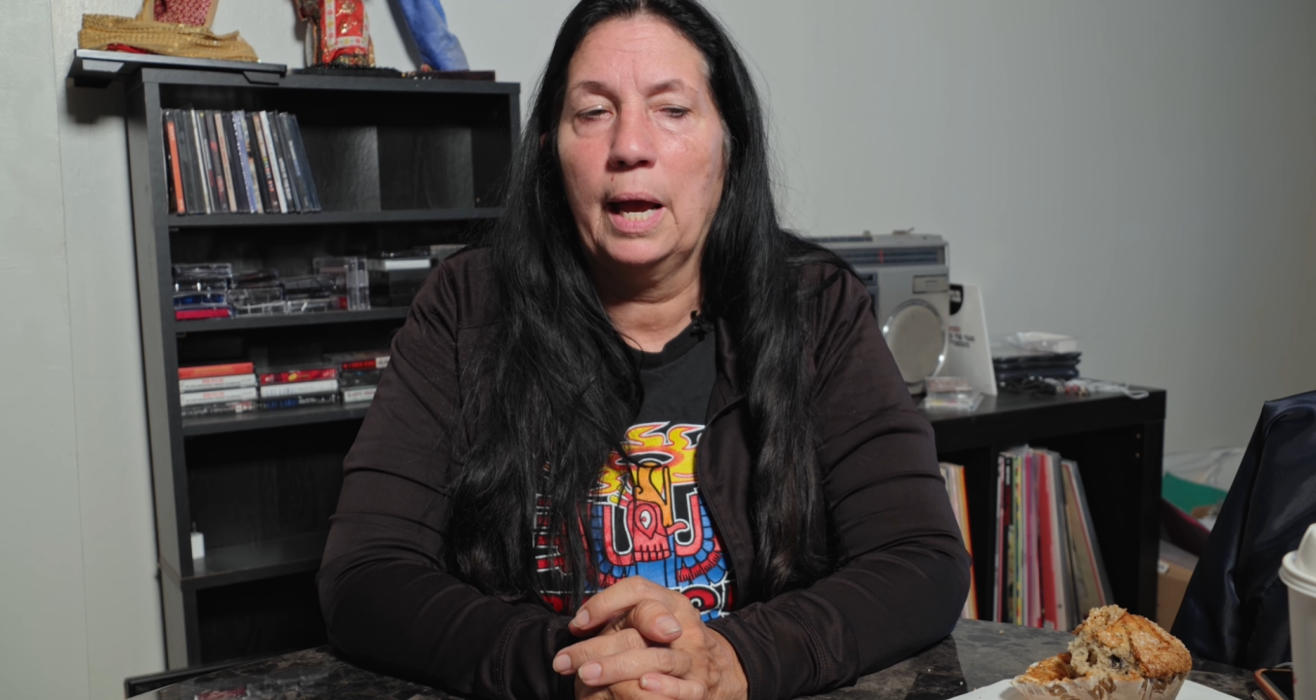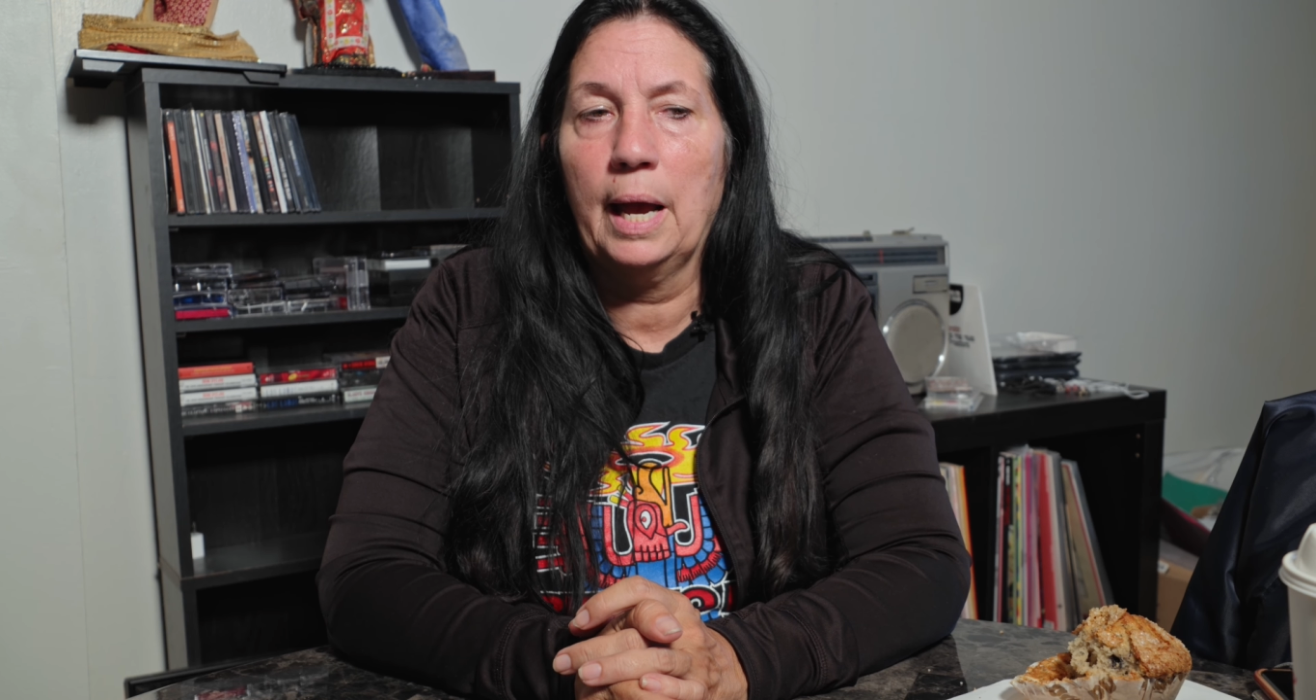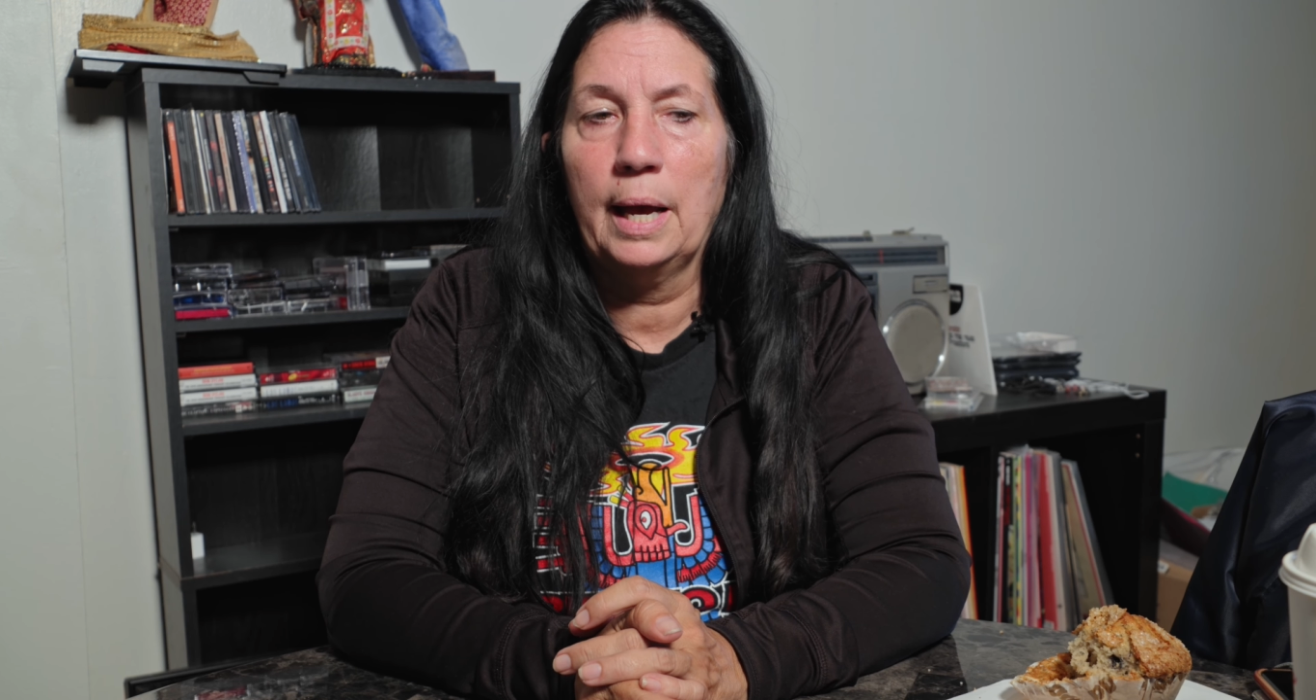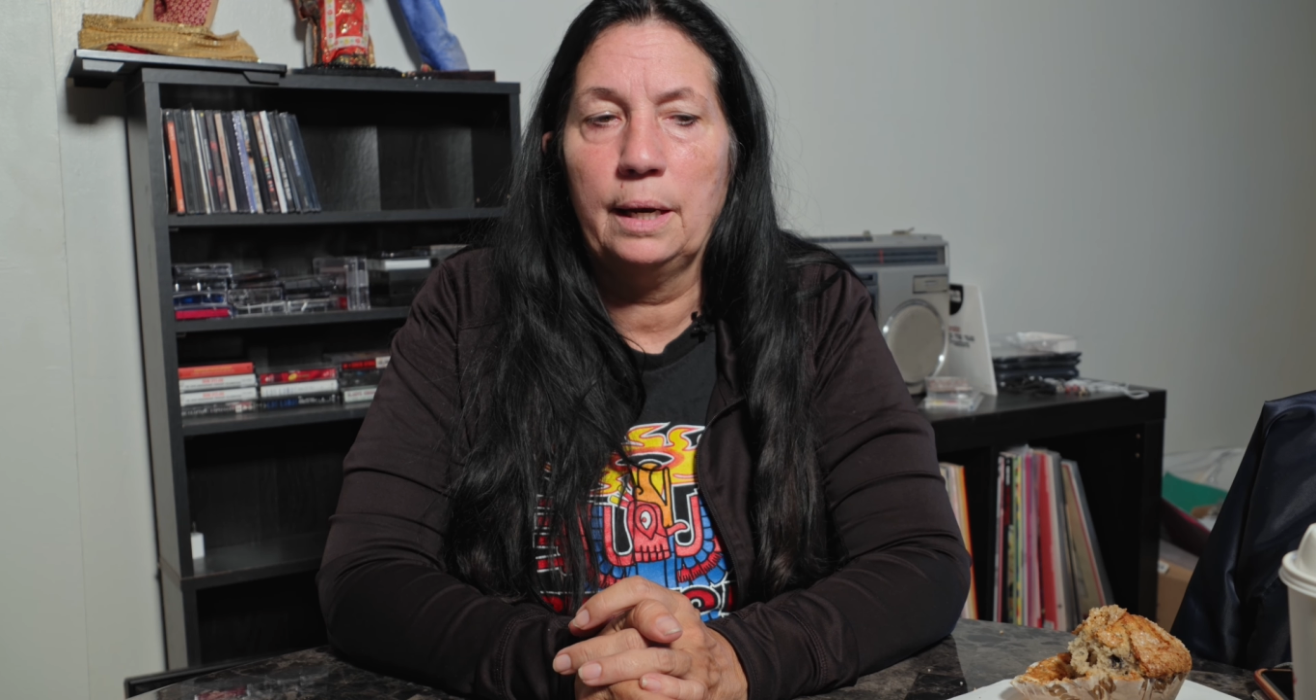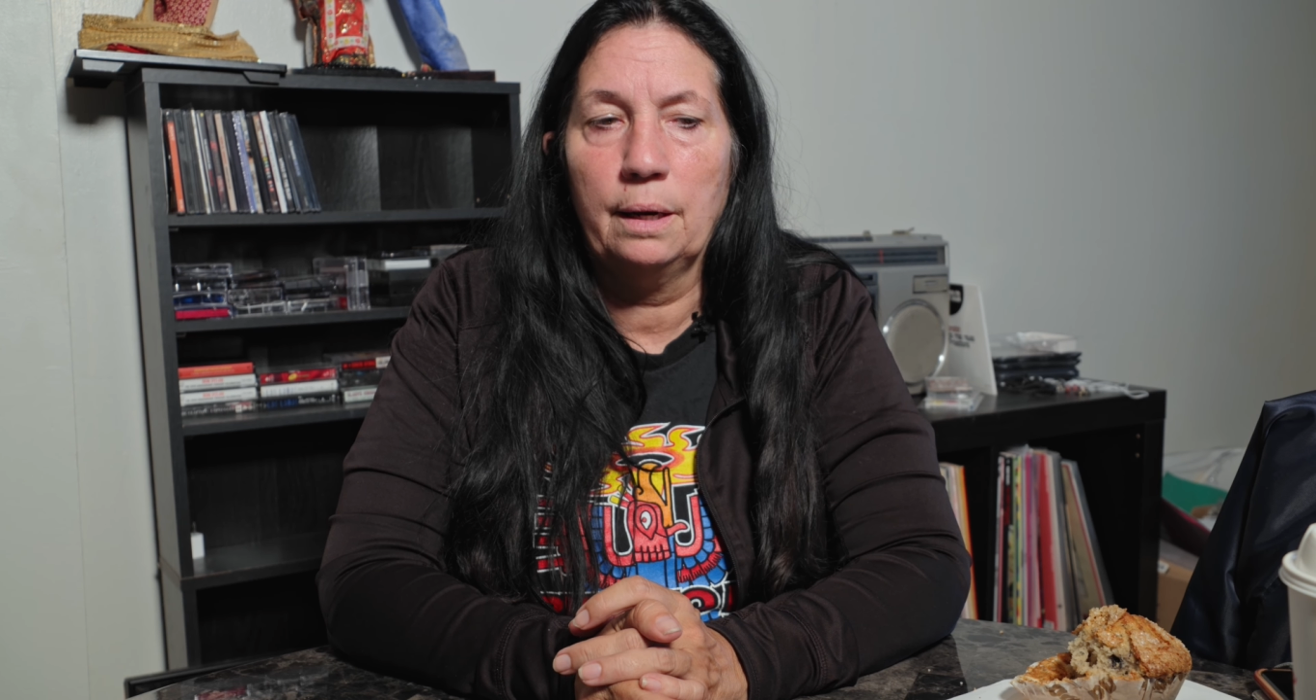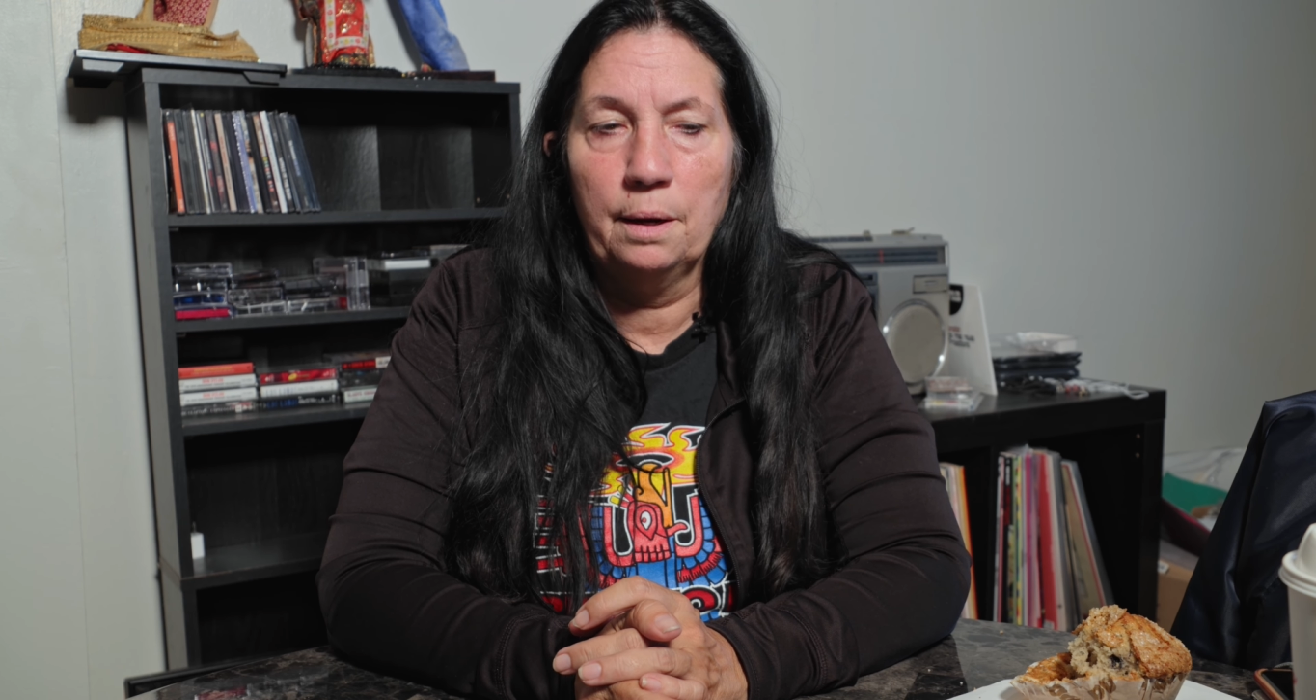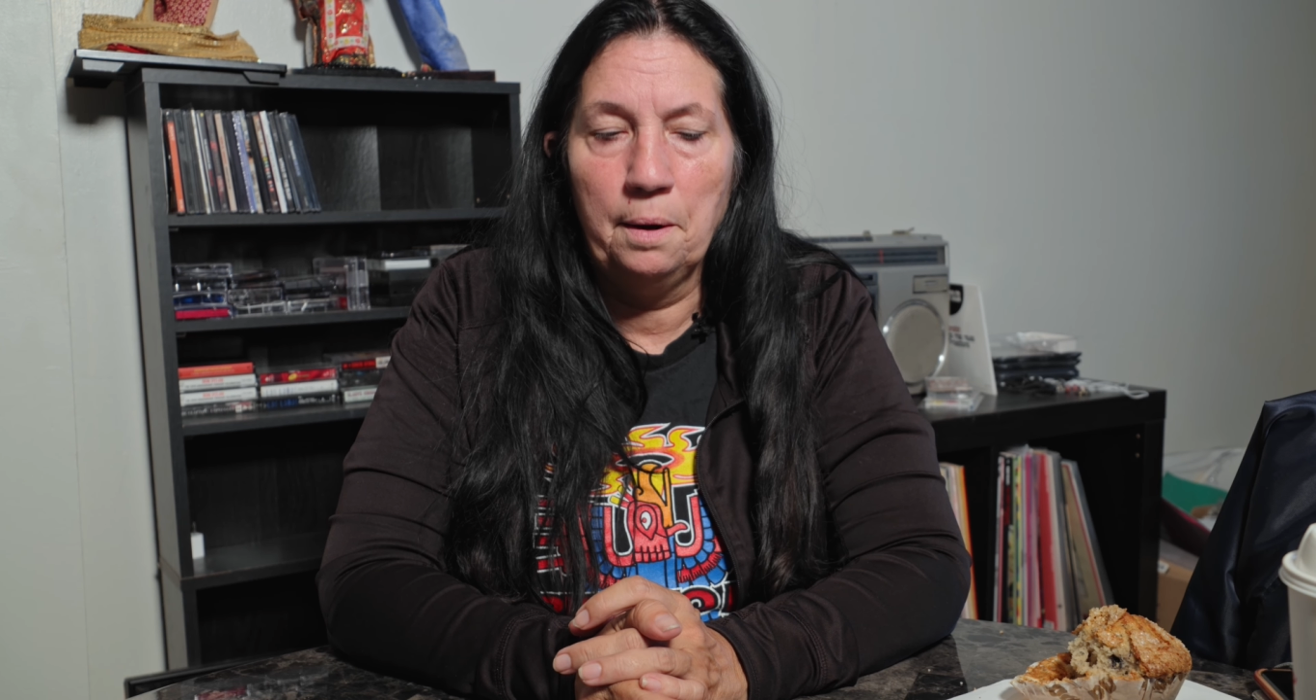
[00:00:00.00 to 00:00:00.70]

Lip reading: at